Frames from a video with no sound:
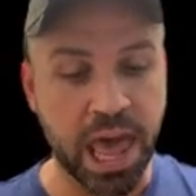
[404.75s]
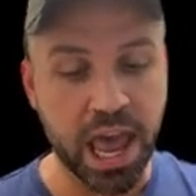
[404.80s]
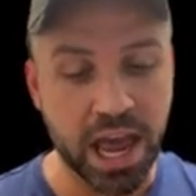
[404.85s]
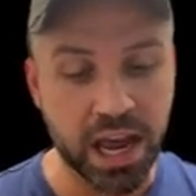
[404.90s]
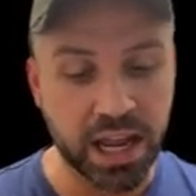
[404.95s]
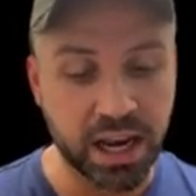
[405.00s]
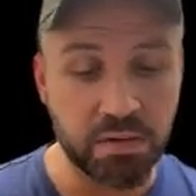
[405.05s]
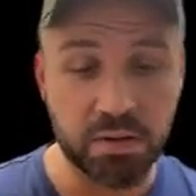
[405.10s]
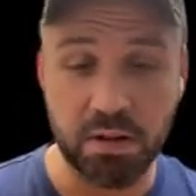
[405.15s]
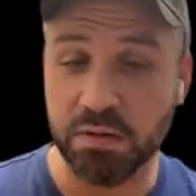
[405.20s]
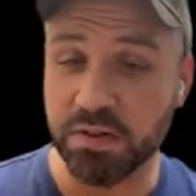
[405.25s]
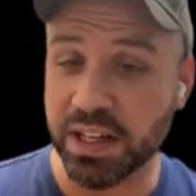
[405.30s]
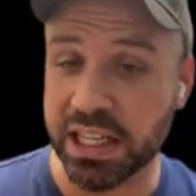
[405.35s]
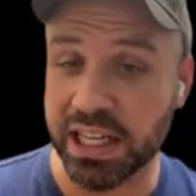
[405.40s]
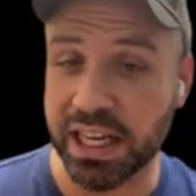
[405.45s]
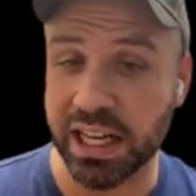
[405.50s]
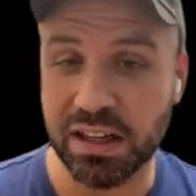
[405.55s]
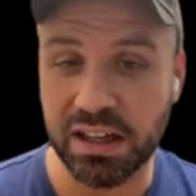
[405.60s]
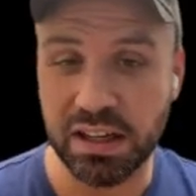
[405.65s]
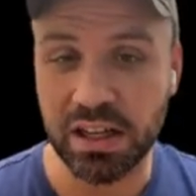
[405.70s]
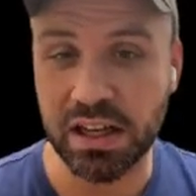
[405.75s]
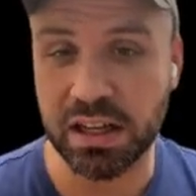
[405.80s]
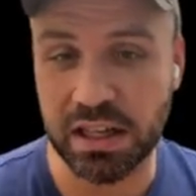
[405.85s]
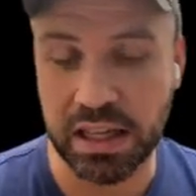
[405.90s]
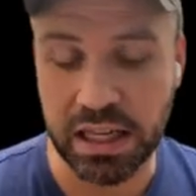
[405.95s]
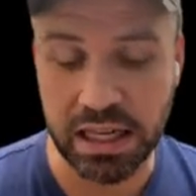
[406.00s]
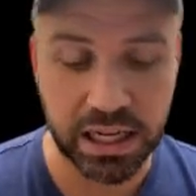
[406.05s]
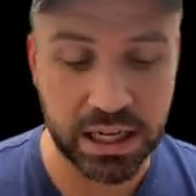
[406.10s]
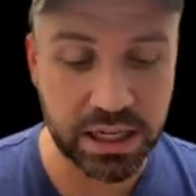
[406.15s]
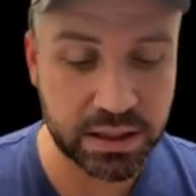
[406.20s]
And even if it did, the good
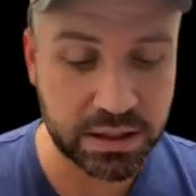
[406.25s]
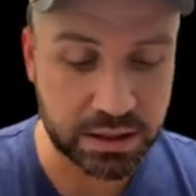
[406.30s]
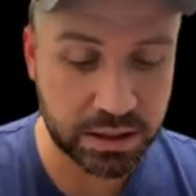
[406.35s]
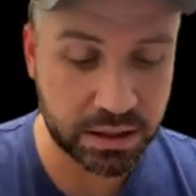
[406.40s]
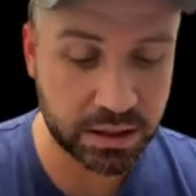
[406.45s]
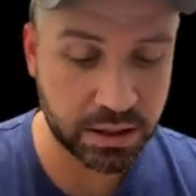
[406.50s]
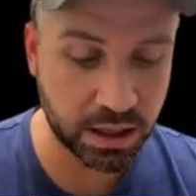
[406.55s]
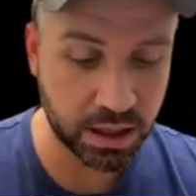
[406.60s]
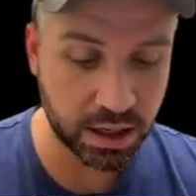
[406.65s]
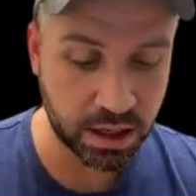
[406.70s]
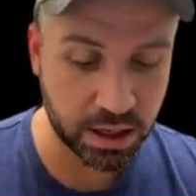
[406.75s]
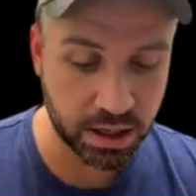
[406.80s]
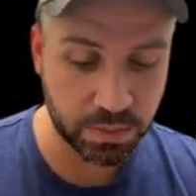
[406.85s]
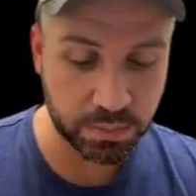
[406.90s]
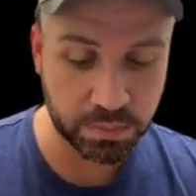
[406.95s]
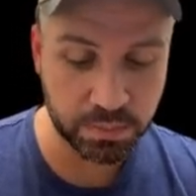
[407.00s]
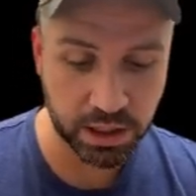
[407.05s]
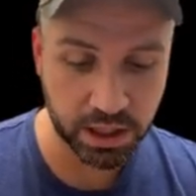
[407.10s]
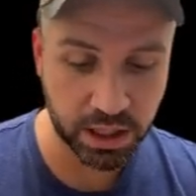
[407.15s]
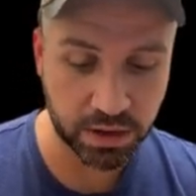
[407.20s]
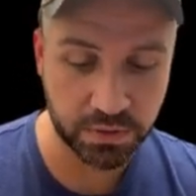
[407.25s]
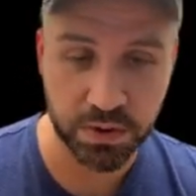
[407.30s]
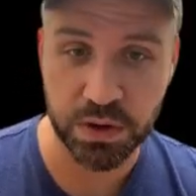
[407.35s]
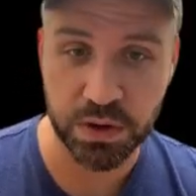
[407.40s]
thing is, if you